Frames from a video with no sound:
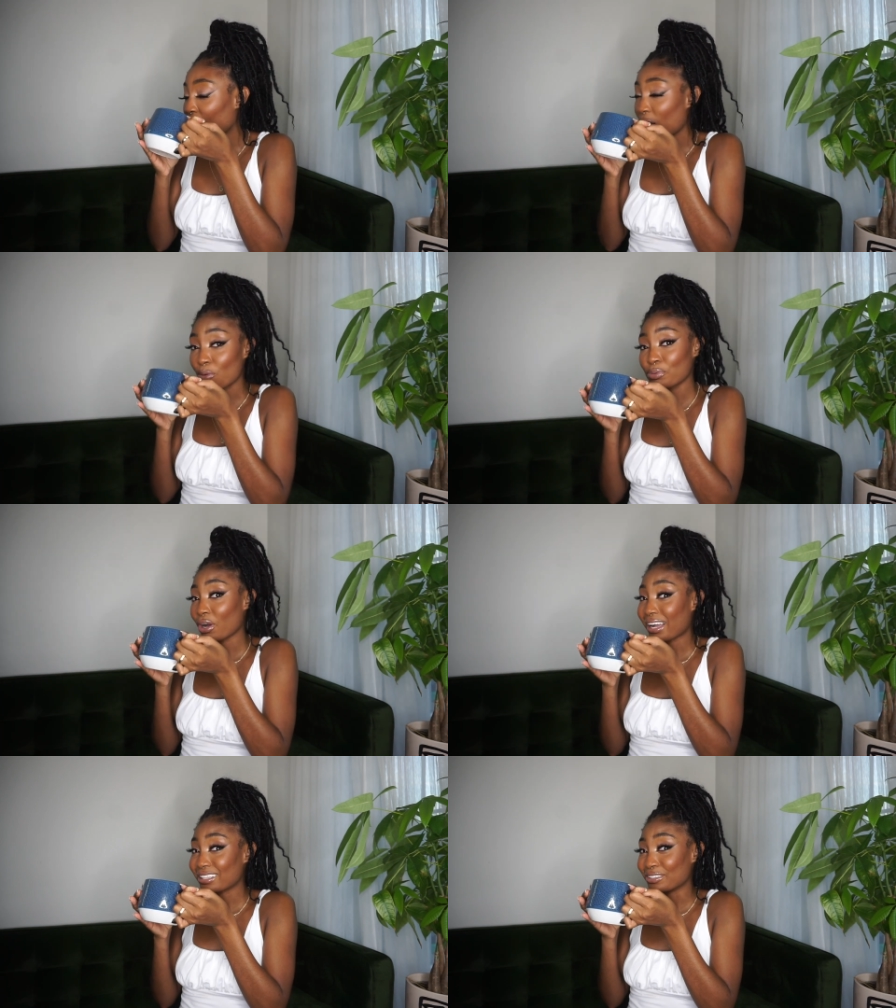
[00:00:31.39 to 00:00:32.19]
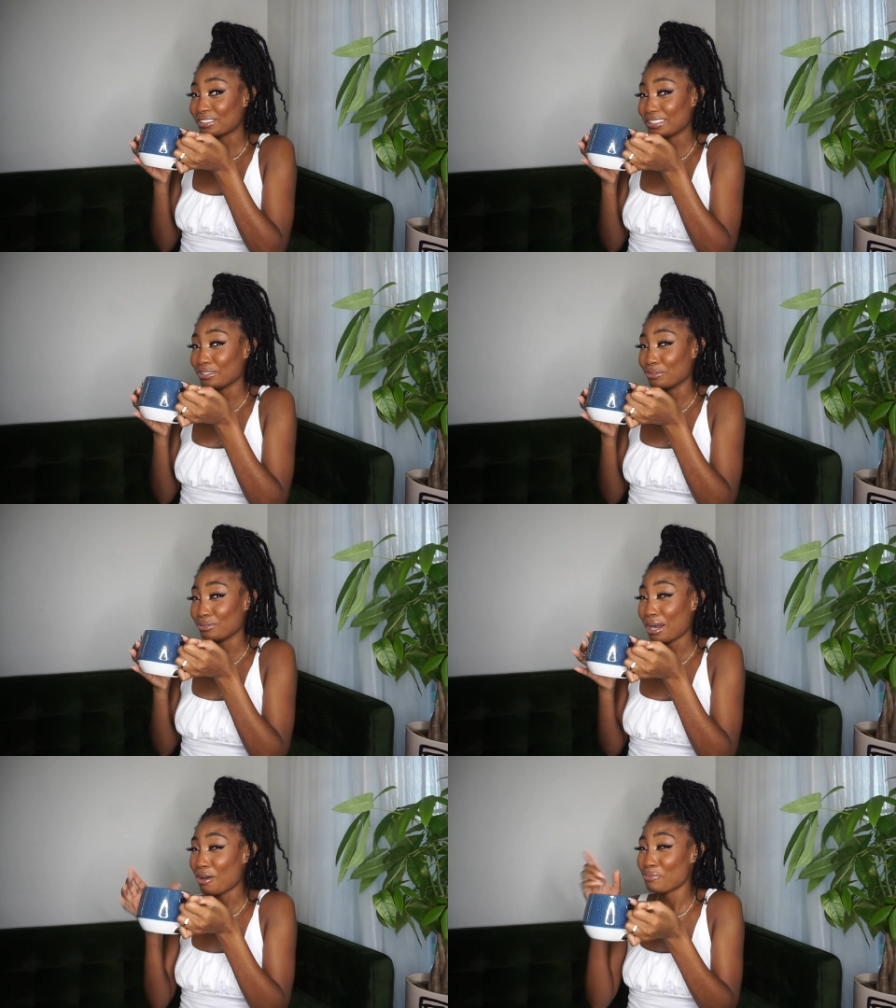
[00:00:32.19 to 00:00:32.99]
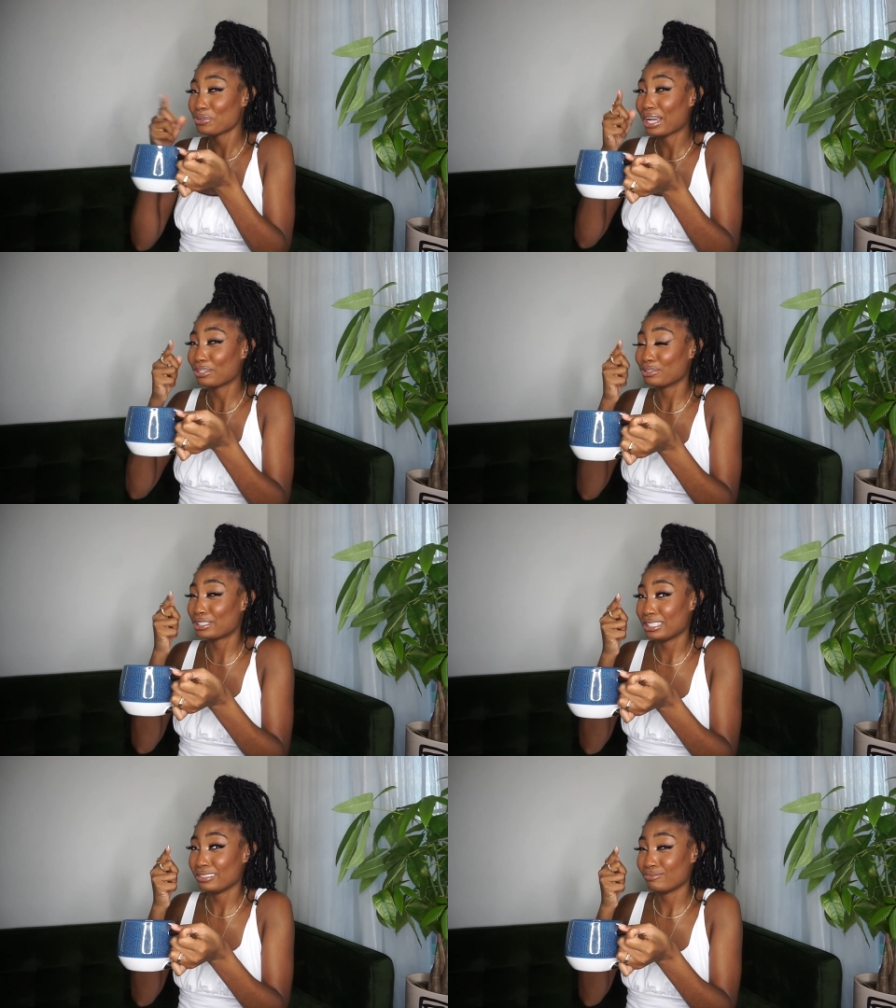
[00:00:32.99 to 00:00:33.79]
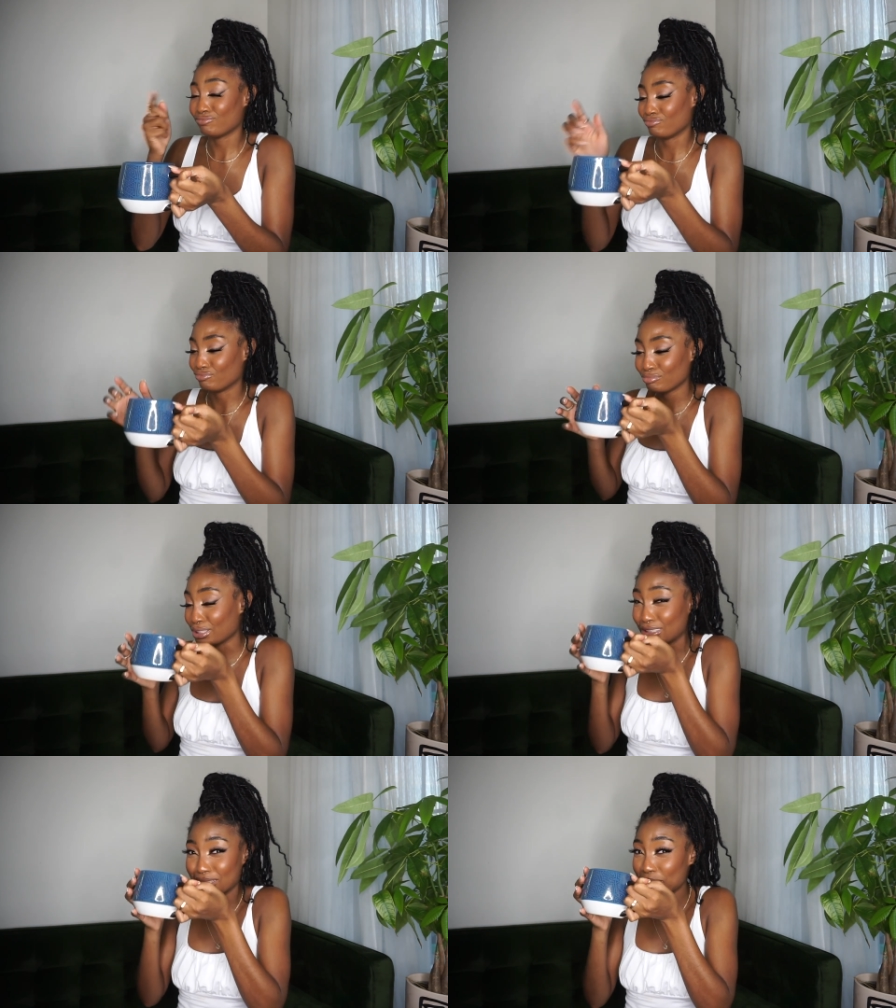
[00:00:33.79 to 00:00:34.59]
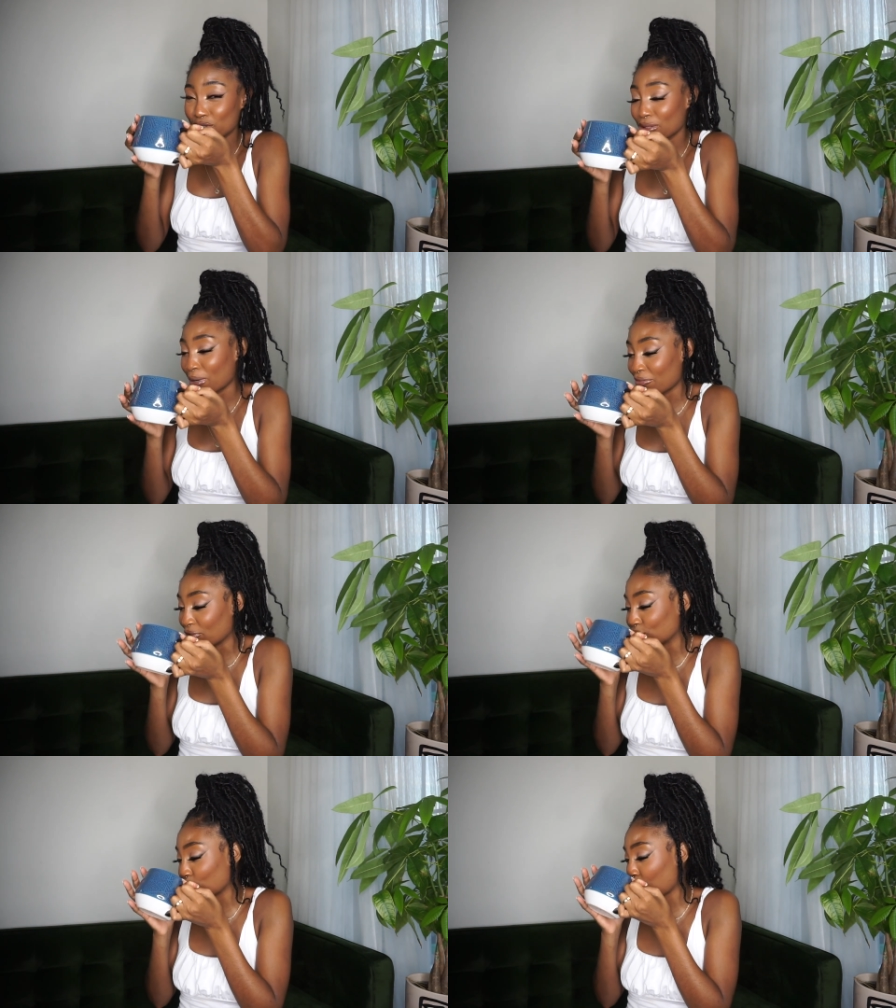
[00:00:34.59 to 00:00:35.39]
I hope you all got your tea. I hope you got your tea. Please, let me drink mine first.